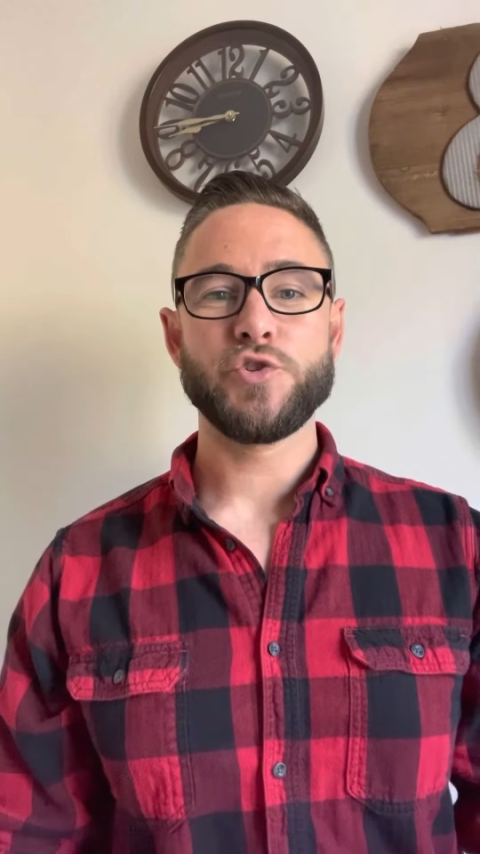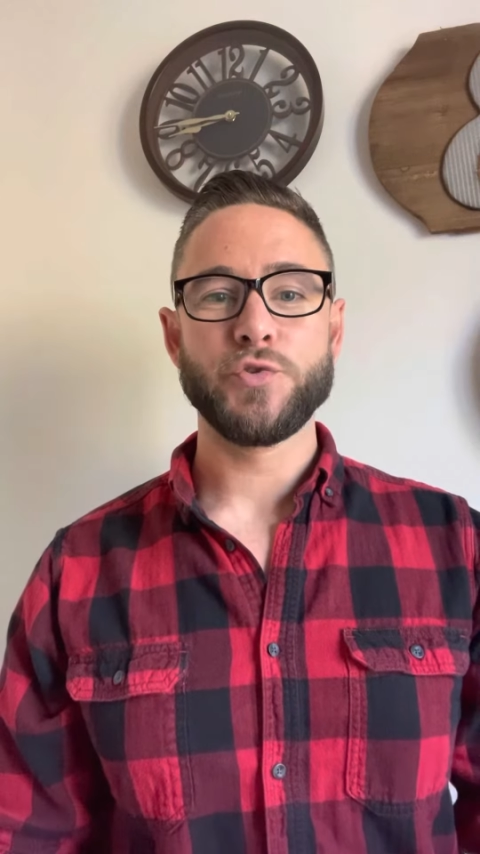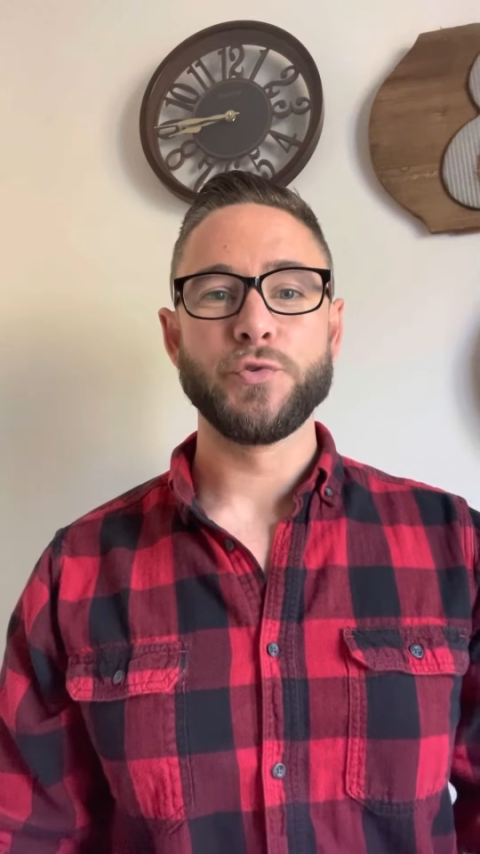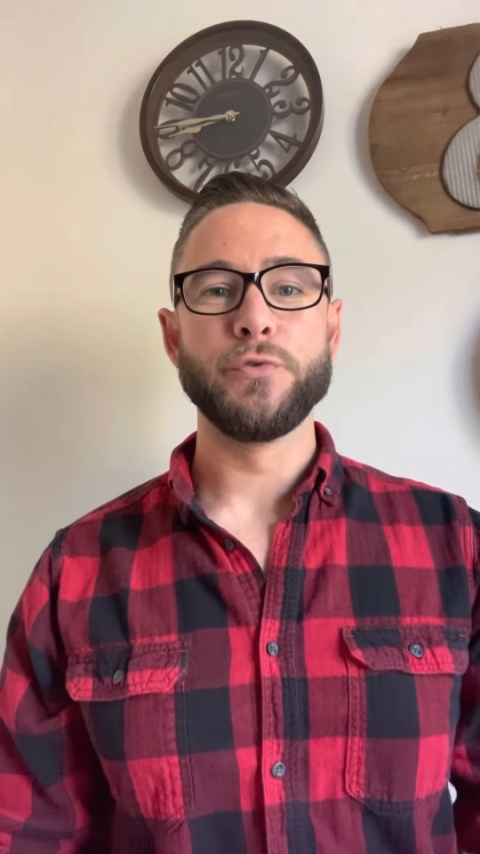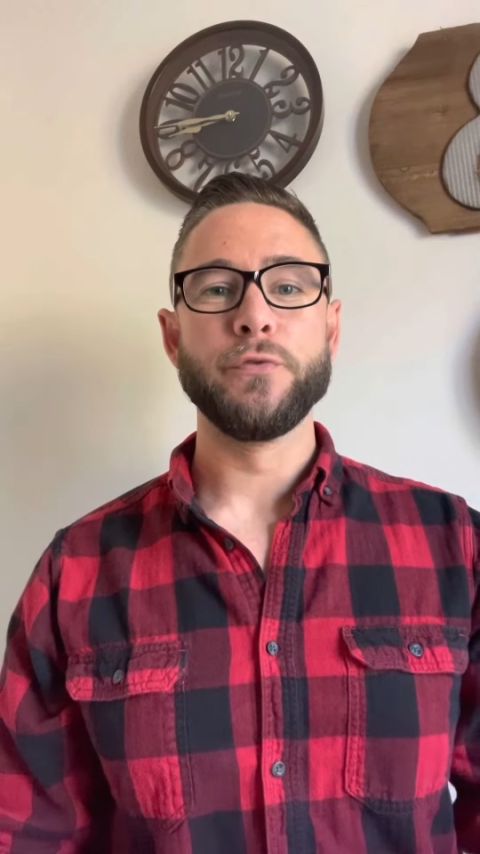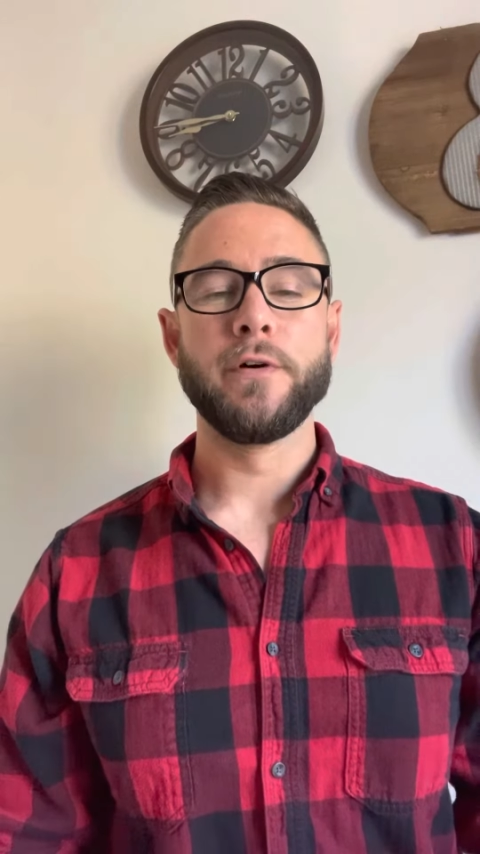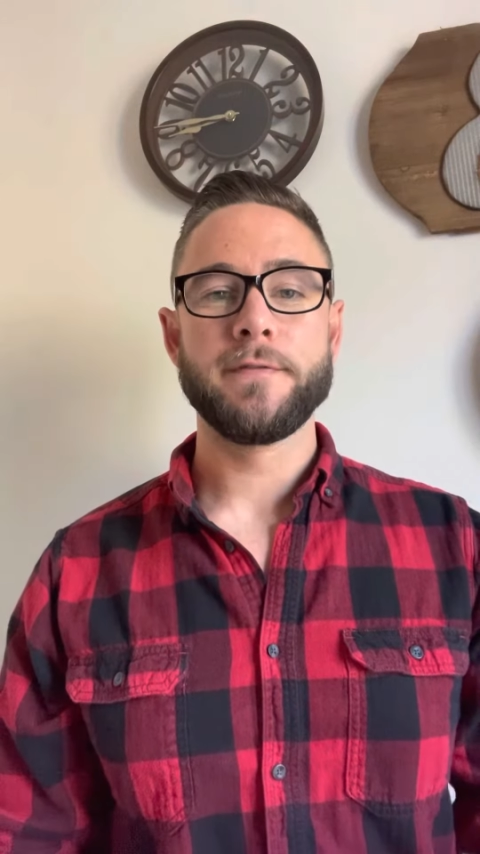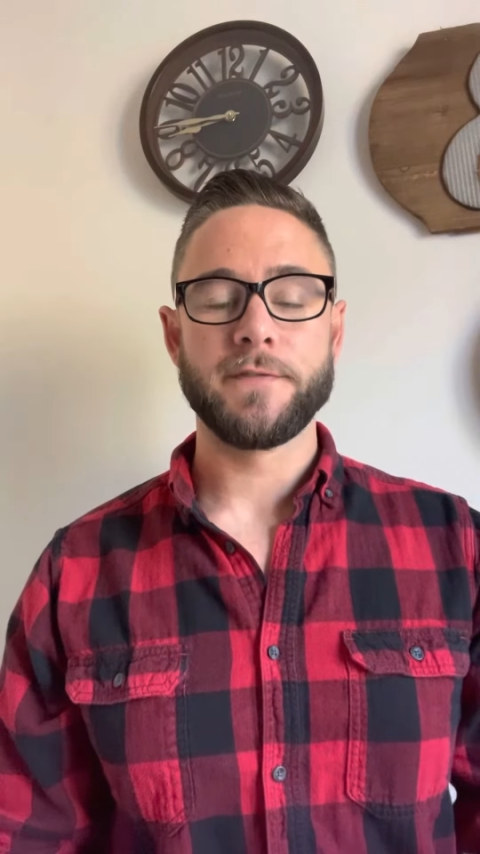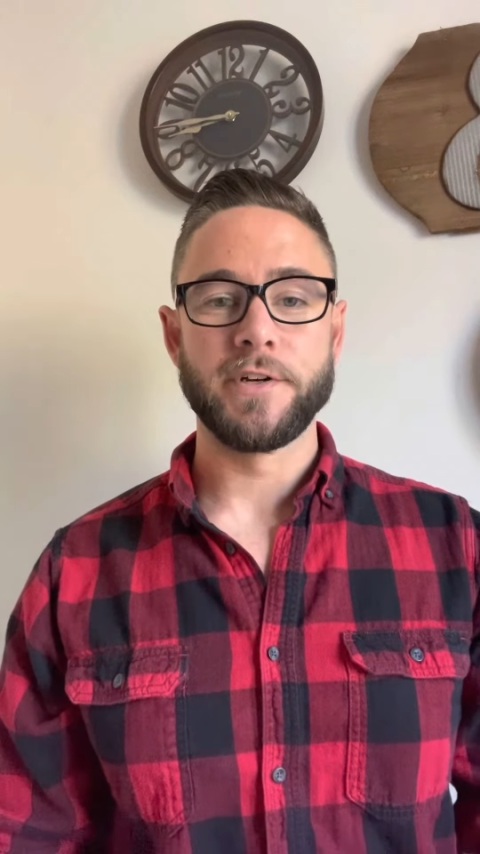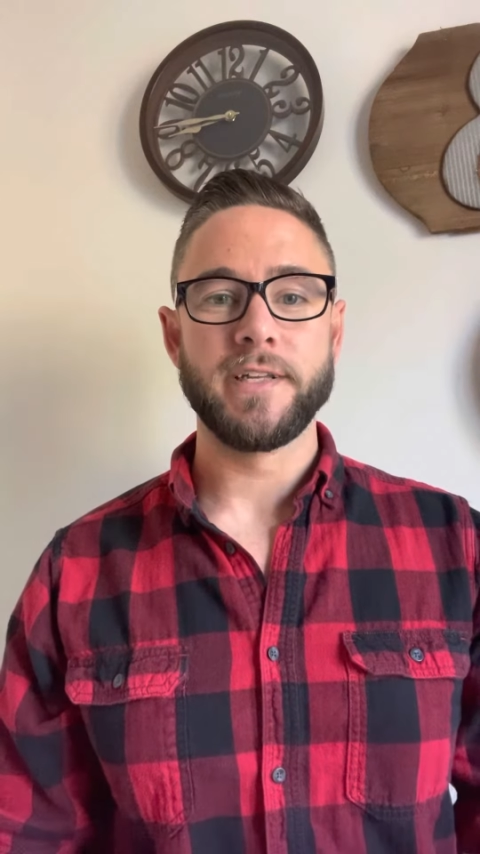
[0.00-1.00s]
true
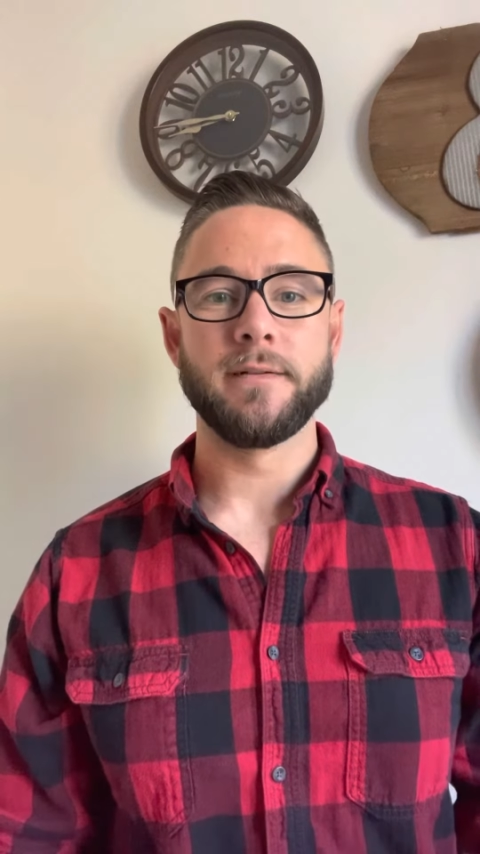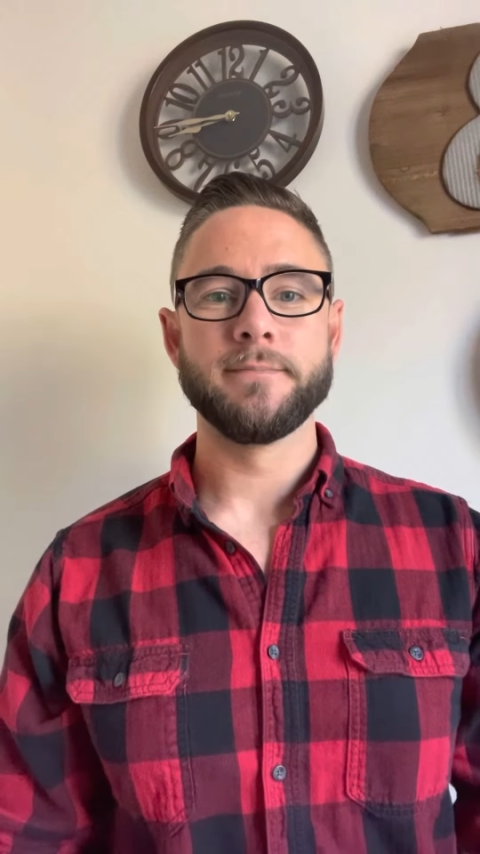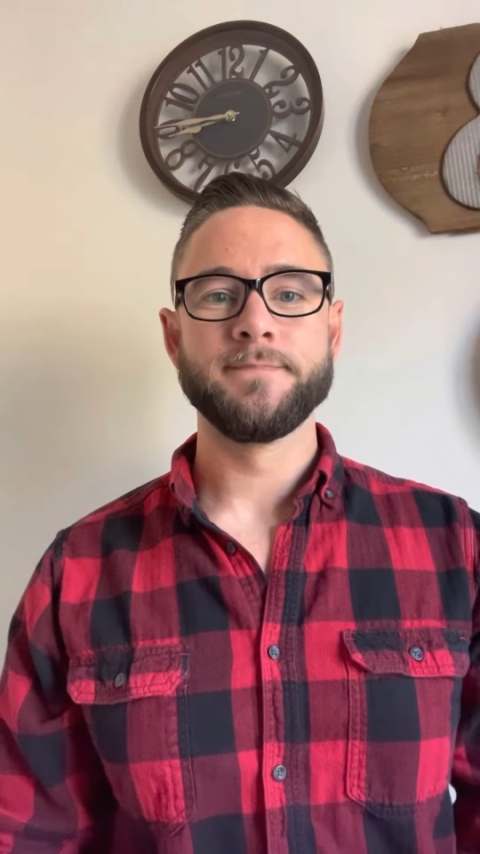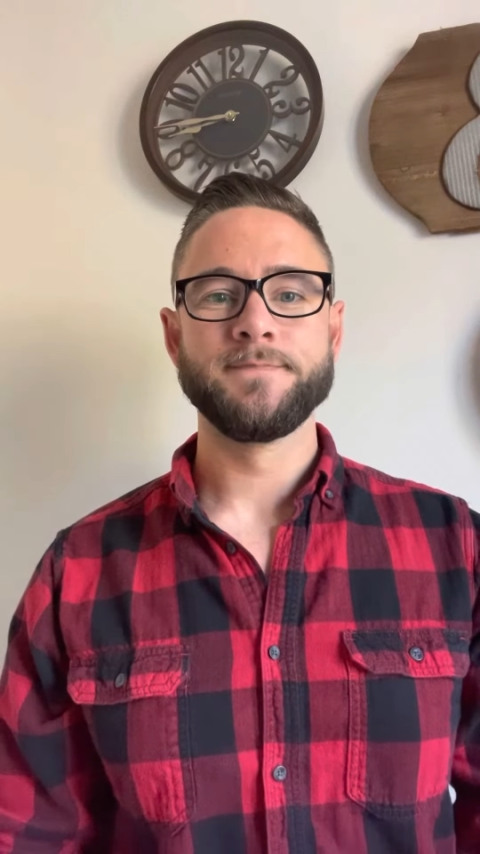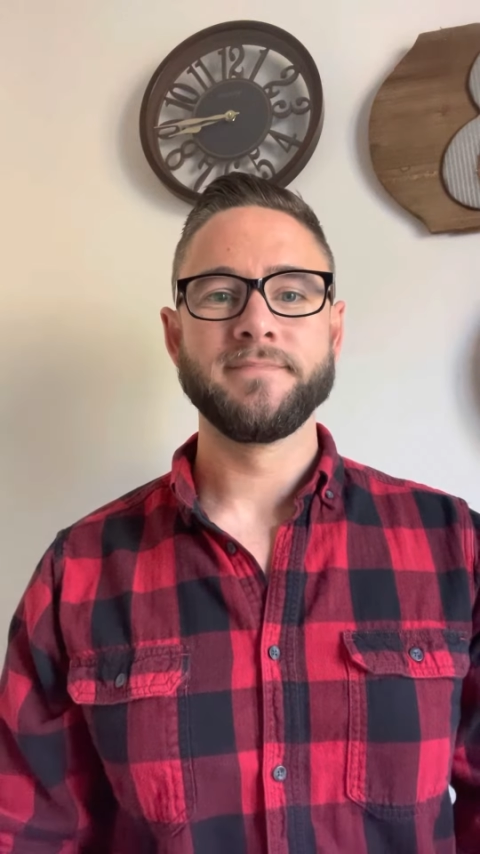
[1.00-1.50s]
freedom?